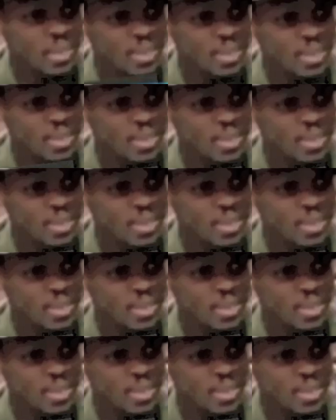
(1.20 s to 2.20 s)
It was
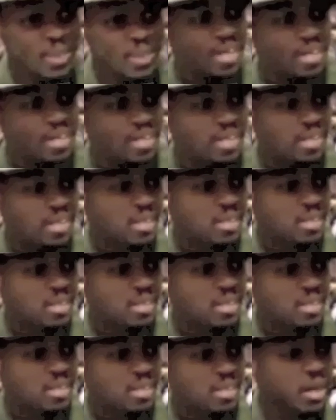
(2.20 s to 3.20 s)
actual fact.
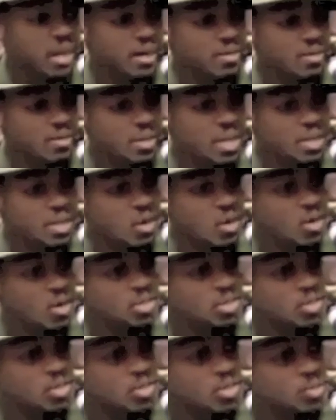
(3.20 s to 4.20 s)
Yet it
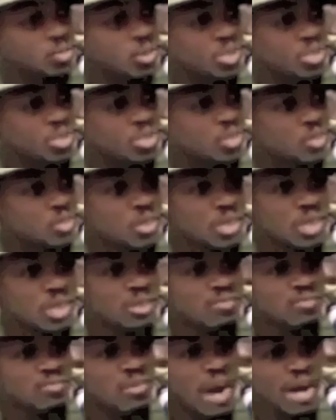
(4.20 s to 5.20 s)
also speaks to the
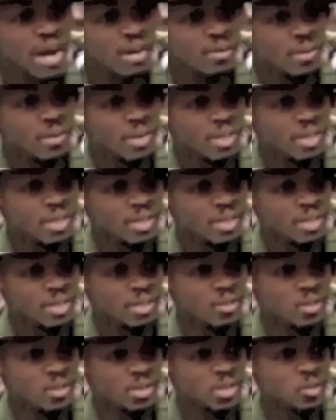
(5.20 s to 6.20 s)
environment
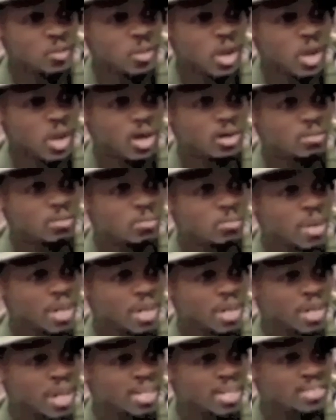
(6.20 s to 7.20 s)
in which we are
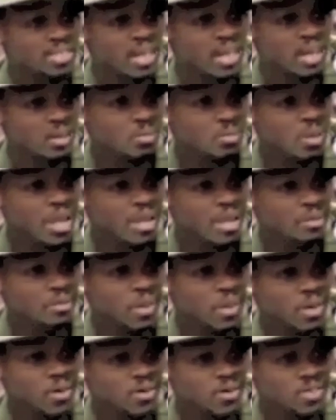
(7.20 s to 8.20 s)
embedded as young black
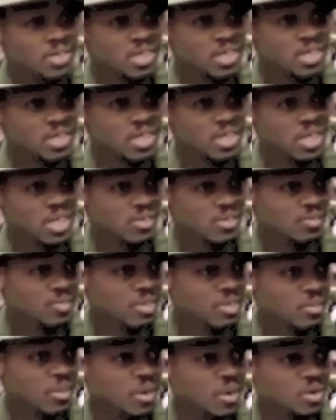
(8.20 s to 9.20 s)
males and
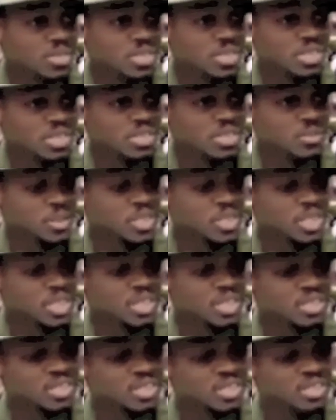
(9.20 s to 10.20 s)
females in this
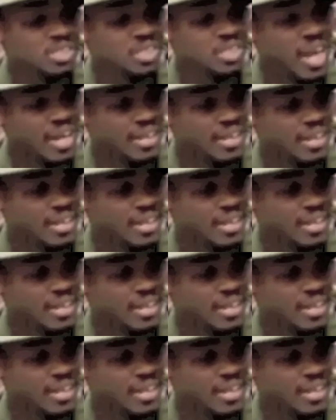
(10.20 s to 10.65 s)
particular society.